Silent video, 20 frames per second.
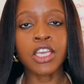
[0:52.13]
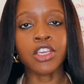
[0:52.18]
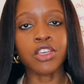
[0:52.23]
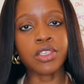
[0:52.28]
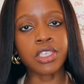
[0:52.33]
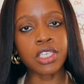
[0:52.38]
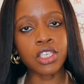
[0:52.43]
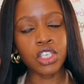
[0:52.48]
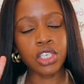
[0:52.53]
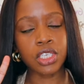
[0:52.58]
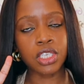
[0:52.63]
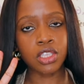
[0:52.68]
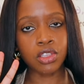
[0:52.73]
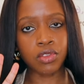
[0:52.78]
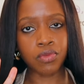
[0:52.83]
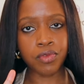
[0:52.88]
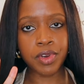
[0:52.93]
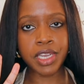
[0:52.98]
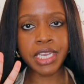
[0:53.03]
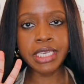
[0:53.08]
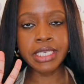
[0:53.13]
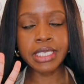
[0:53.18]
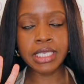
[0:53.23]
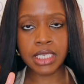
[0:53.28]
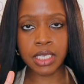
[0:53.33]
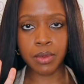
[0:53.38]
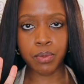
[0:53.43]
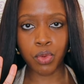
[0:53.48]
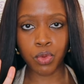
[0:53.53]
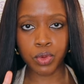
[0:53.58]
using just three
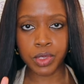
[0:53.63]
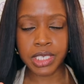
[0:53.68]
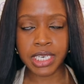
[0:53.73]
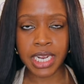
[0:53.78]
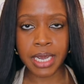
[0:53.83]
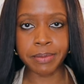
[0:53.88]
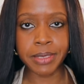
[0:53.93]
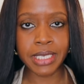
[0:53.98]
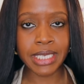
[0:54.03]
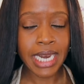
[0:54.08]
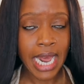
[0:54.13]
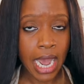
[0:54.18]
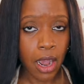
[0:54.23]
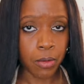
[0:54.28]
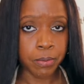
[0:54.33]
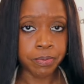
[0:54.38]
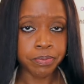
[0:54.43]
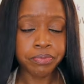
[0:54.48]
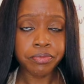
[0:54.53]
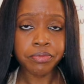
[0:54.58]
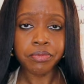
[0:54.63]
simple steps. Now,